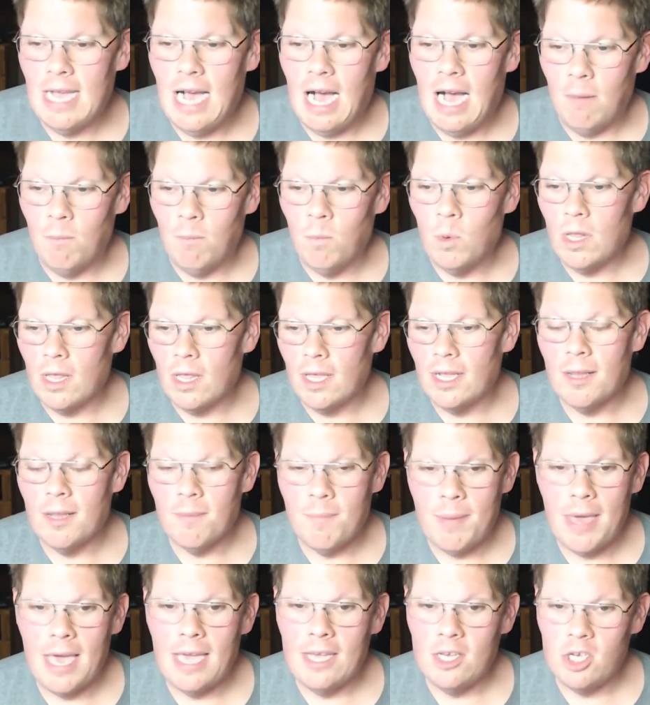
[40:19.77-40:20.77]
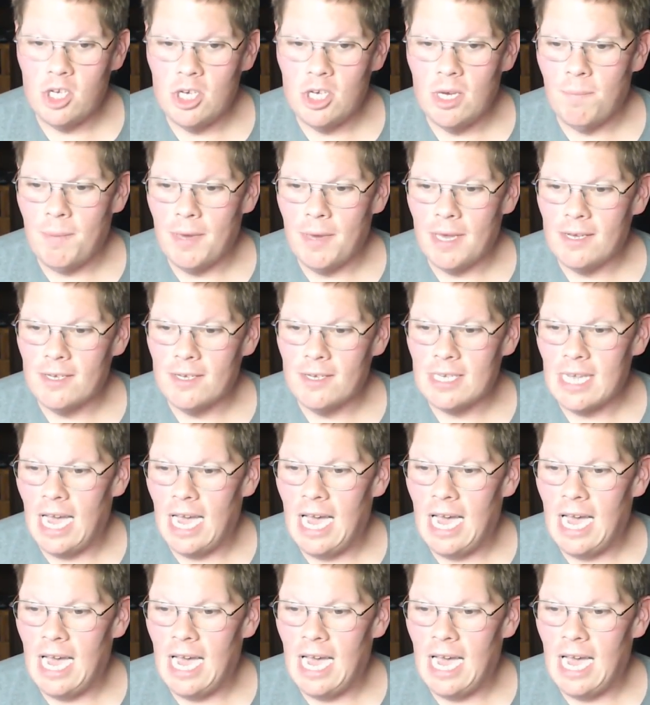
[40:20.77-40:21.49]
I'm willing to pay shipping because